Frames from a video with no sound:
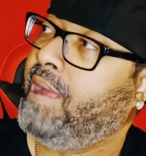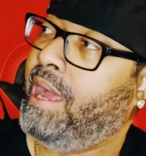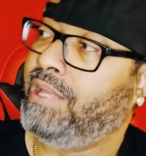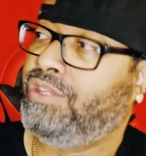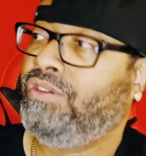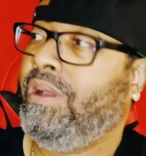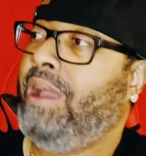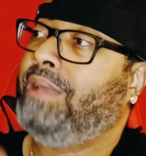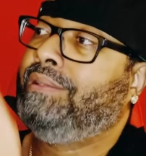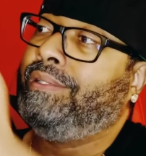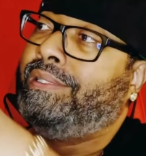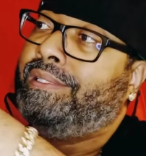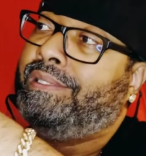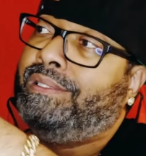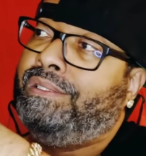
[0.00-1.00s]
I tried
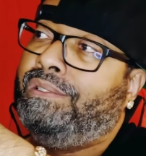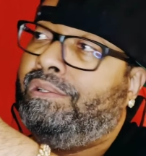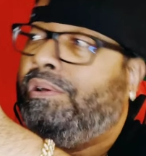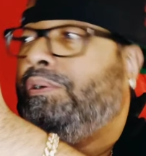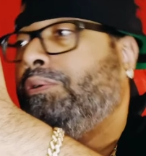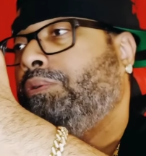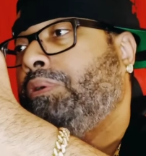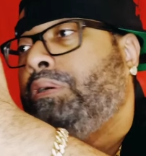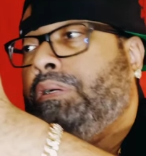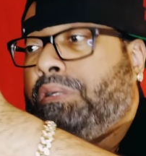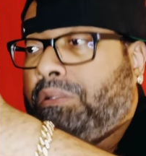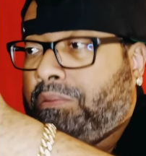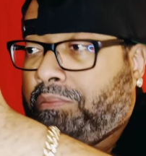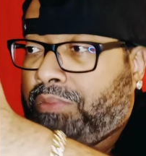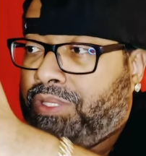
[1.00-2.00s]
to,
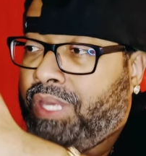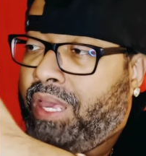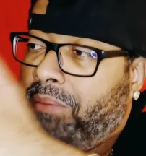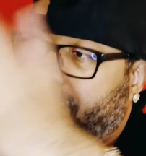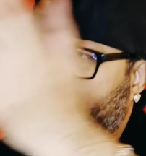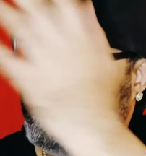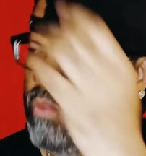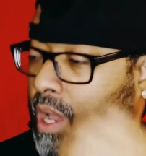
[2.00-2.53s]
JB